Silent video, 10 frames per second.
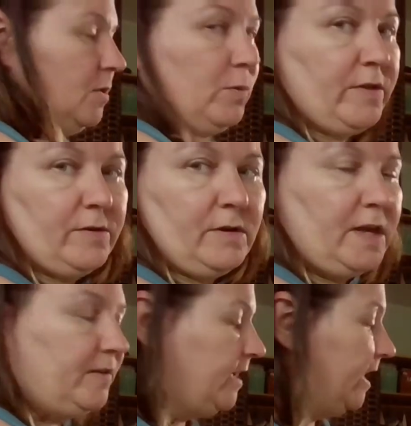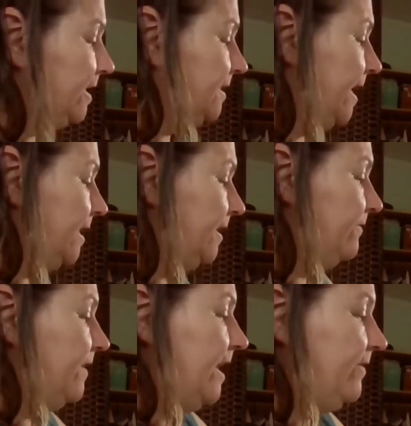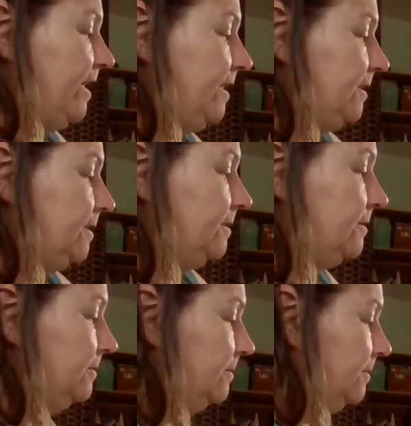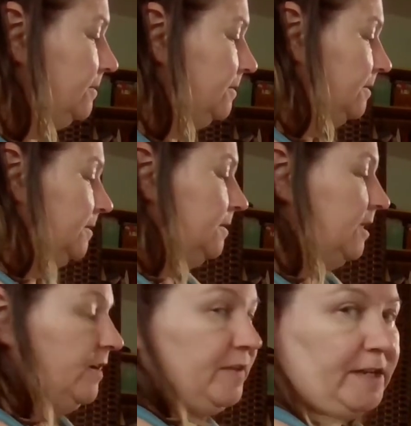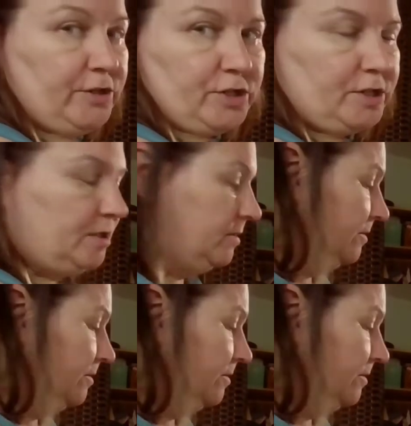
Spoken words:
whether or not I've got exactly 5/8 of an inch